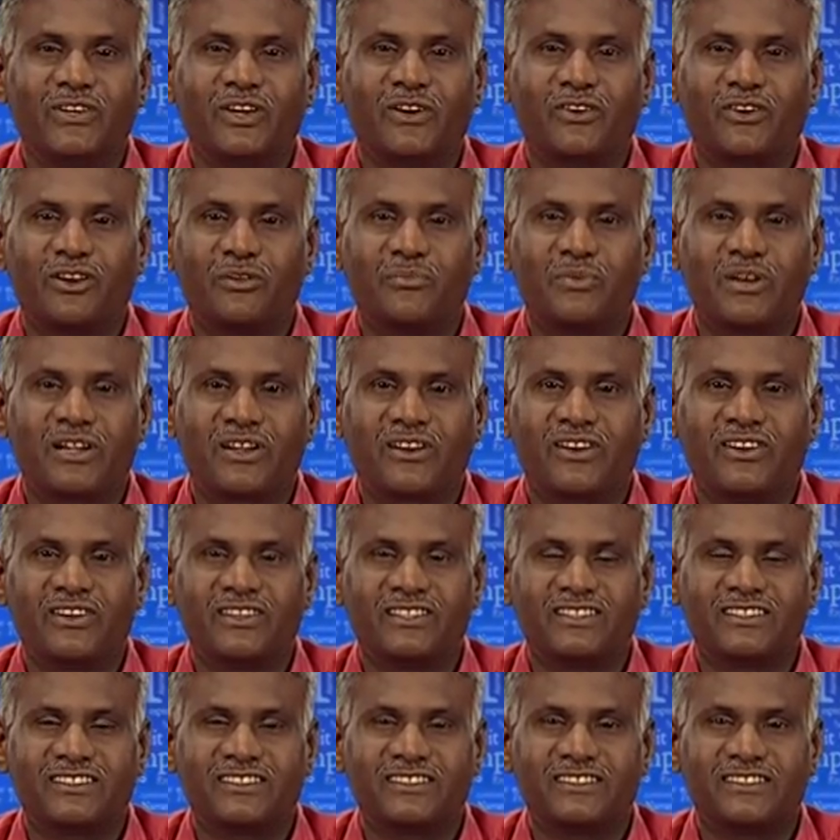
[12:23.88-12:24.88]
have come
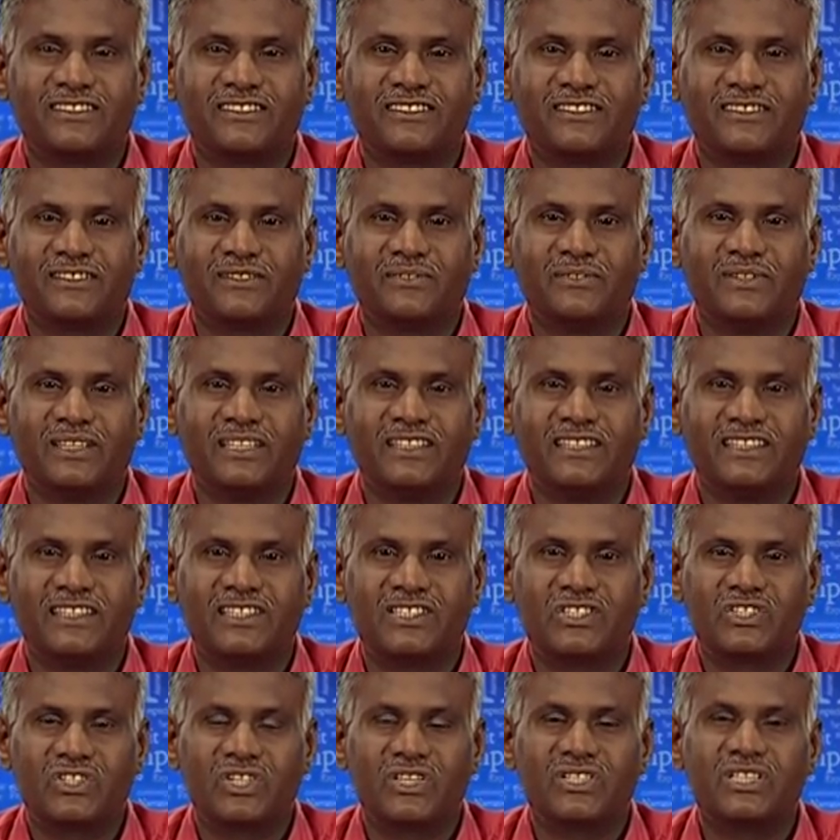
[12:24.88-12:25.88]
across
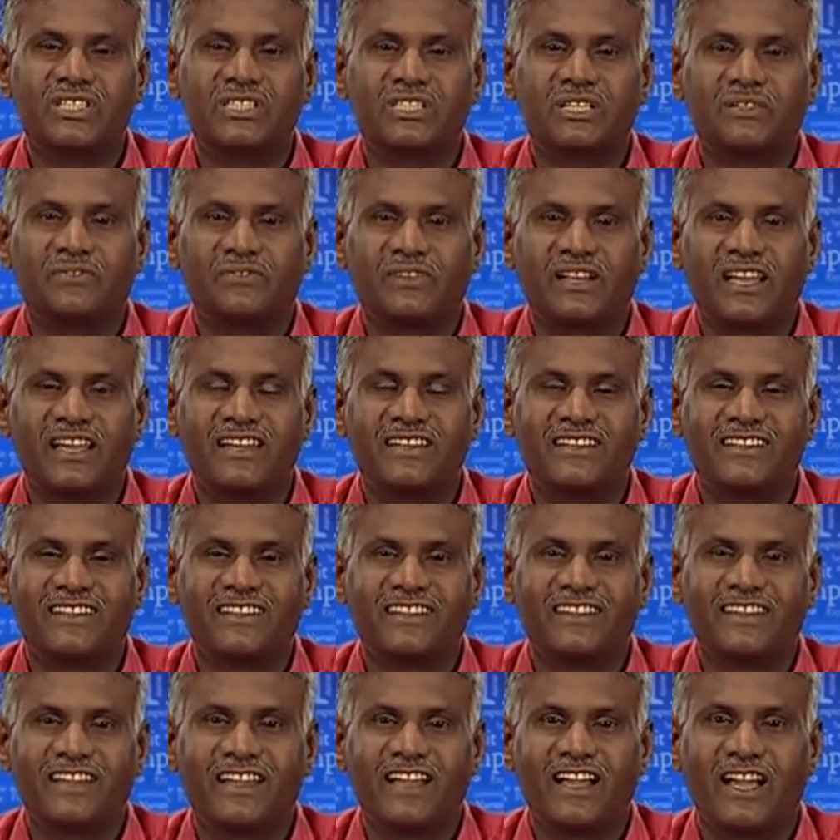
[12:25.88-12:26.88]
various stages of
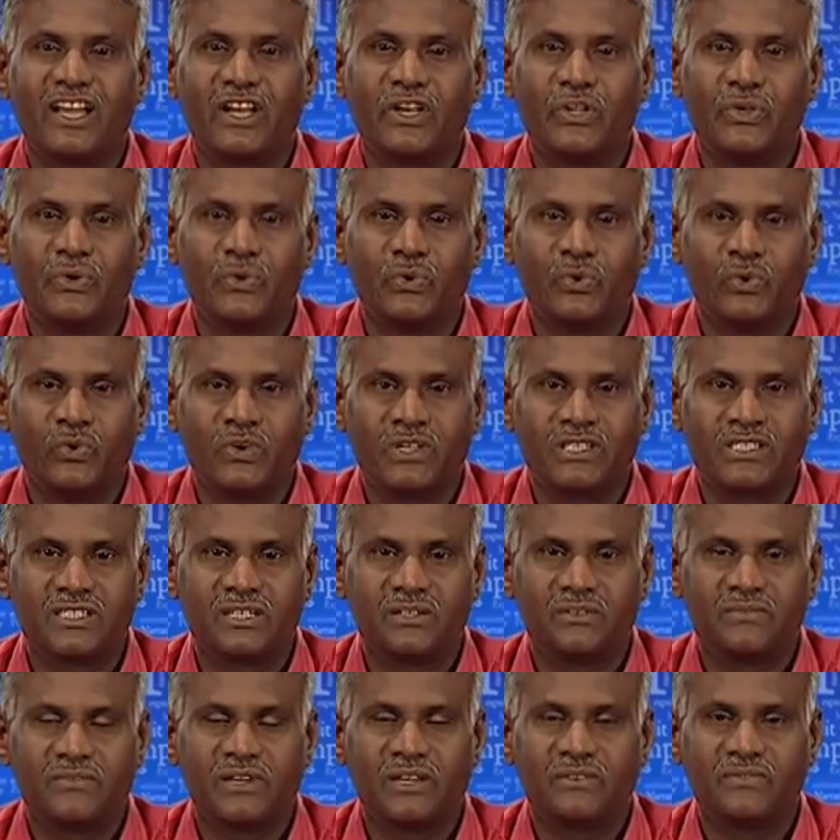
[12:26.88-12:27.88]
writing and you
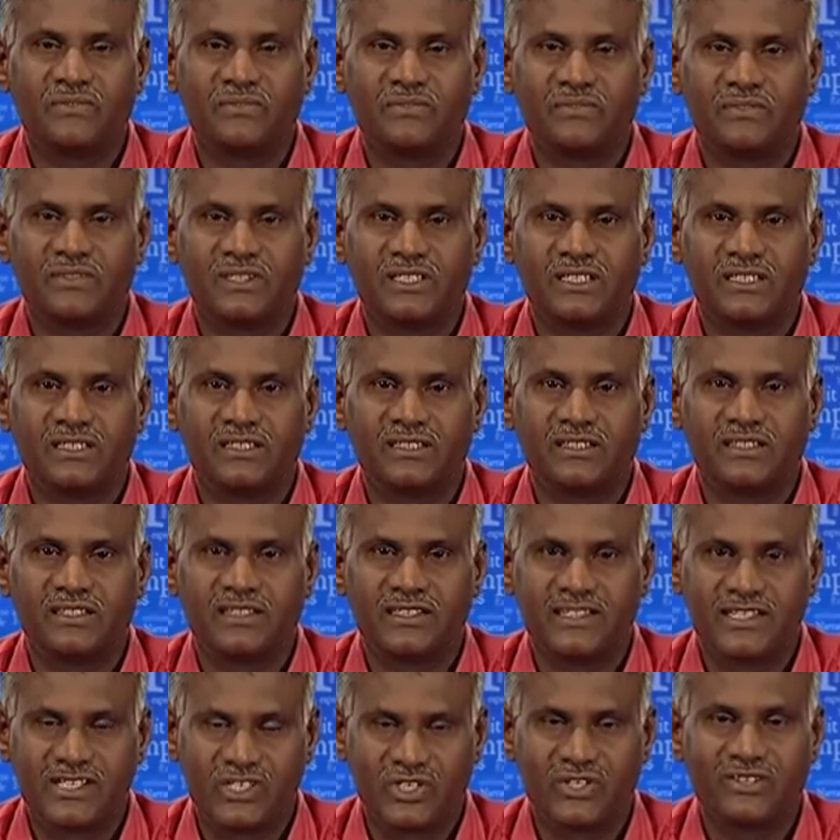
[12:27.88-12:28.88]
yourself have
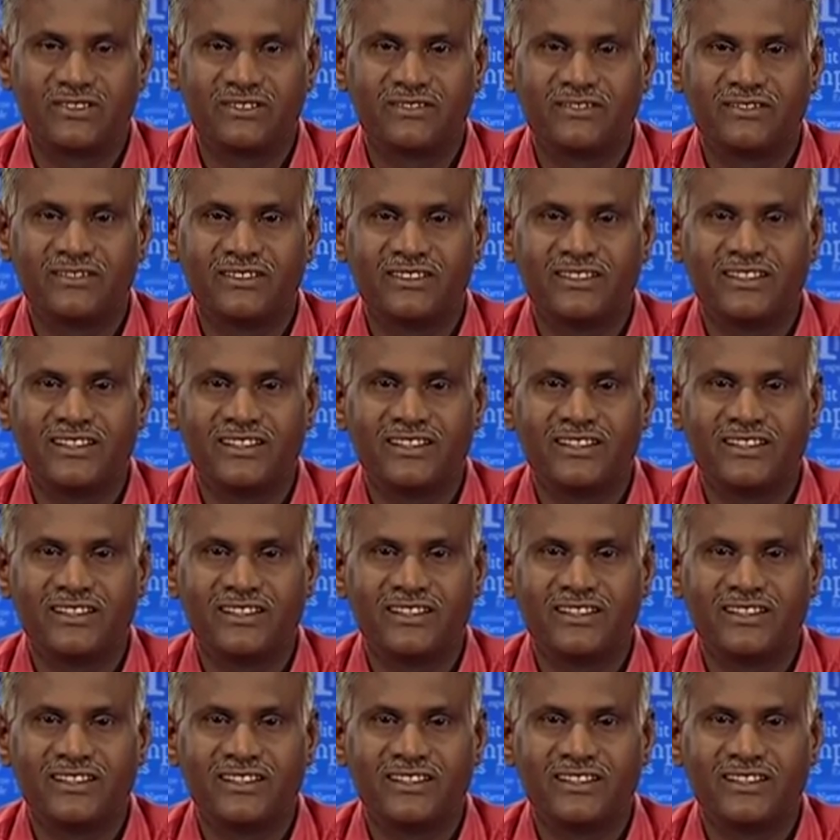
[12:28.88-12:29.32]
written